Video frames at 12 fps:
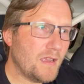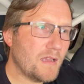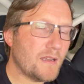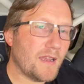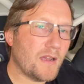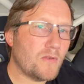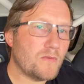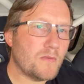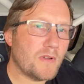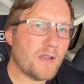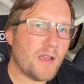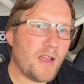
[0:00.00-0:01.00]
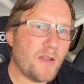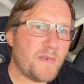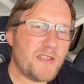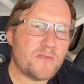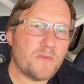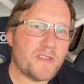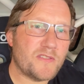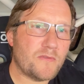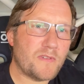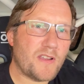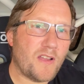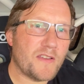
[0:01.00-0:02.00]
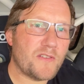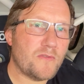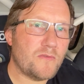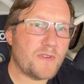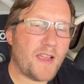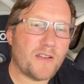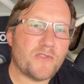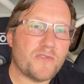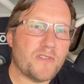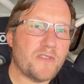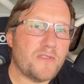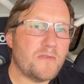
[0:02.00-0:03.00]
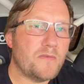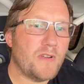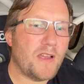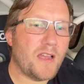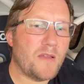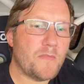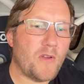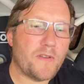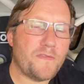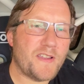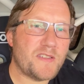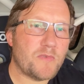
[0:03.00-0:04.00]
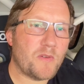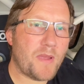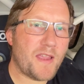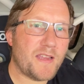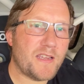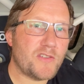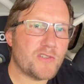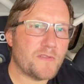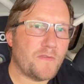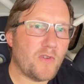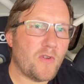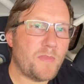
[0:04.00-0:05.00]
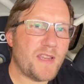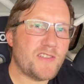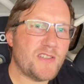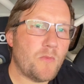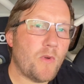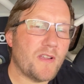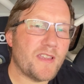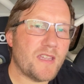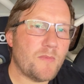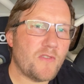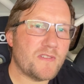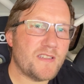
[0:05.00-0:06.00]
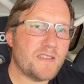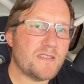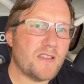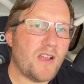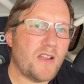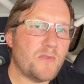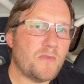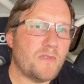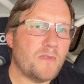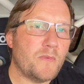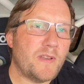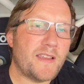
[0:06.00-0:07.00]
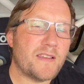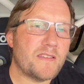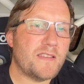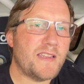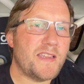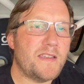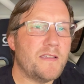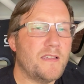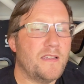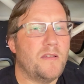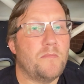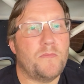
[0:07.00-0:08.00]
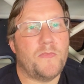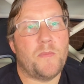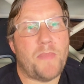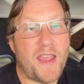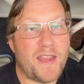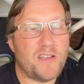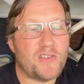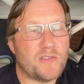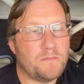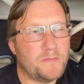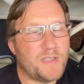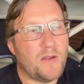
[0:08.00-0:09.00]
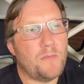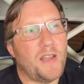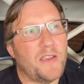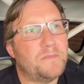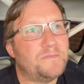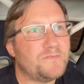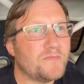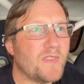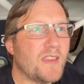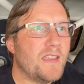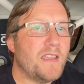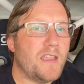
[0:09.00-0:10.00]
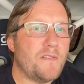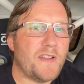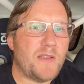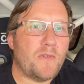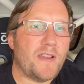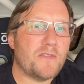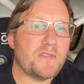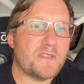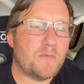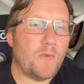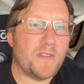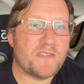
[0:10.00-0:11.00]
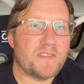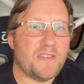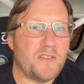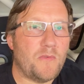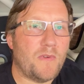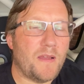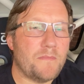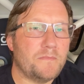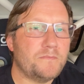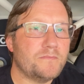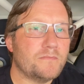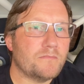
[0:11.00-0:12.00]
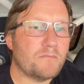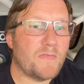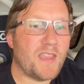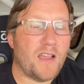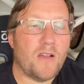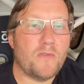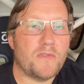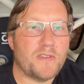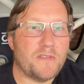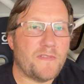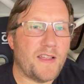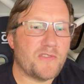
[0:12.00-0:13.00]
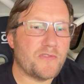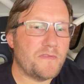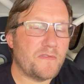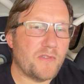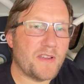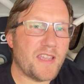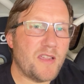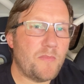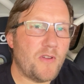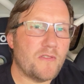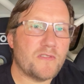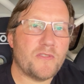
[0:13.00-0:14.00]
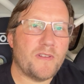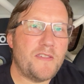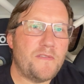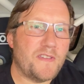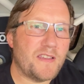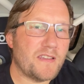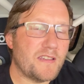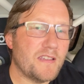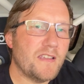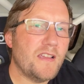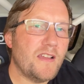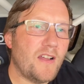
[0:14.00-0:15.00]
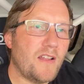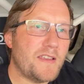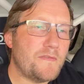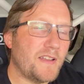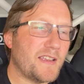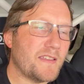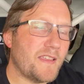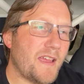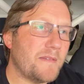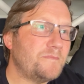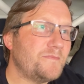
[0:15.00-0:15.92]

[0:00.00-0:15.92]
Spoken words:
Now, I've been talking to a guy called Andrew on a Facebook page for PG1 gearboxes. I will link the page down below if anyone else wants to get hold of Andrew for a gearbox or anything. I'll leave a link there.